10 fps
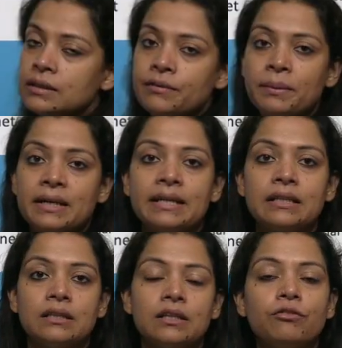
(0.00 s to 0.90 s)

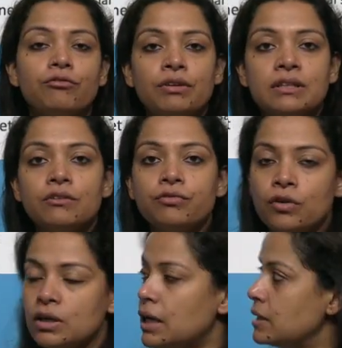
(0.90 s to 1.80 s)
depicting the weather
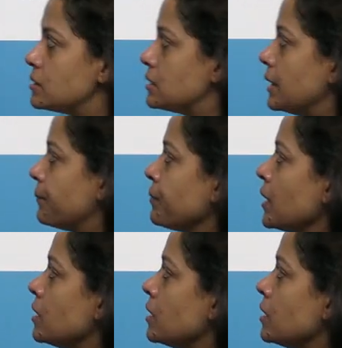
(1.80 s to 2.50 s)
forecasting.